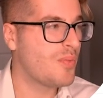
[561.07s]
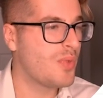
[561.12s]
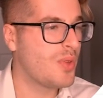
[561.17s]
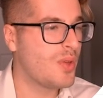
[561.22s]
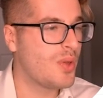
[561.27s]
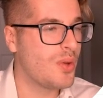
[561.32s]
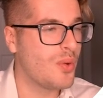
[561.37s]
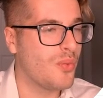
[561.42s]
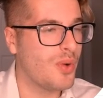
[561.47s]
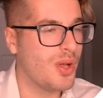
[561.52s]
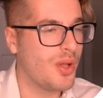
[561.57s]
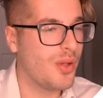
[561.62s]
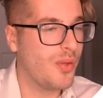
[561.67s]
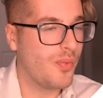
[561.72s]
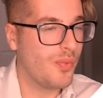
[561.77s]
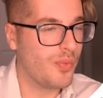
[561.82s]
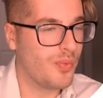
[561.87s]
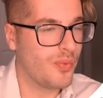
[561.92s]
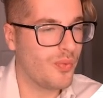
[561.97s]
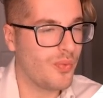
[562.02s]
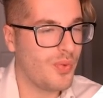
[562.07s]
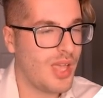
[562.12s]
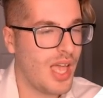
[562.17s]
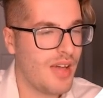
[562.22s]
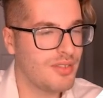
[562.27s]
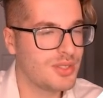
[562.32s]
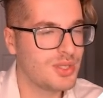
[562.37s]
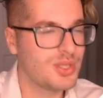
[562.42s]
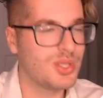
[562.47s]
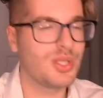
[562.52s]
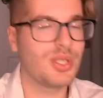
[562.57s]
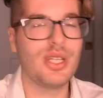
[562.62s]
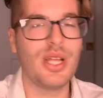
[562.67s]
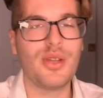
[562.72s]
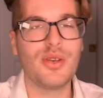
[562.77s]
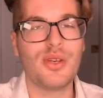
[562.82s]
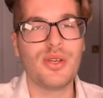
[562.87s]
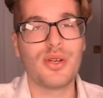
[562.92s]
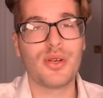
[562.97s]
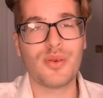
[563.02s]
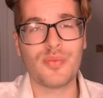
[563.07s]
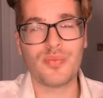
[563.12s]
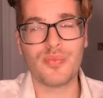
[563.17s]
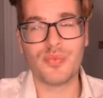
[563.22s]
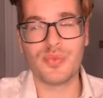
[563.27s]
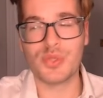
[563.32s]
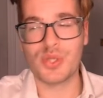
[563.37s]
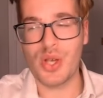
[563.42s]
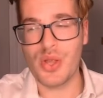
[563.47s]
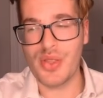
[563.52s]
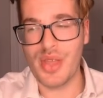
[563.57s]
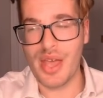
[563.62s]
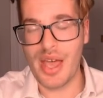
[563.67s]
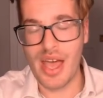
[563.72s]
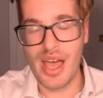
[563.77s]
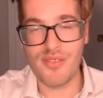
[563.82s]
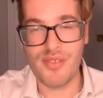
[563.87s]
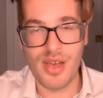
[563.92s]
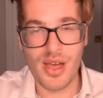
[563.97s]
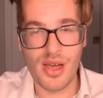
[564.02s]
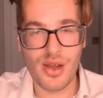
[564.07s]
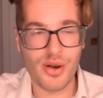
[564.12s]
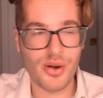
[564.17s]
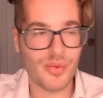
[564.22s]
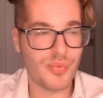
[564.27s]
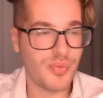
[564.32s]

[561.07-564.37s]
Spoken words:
Well, we have a circuit down here. It's called the half adder.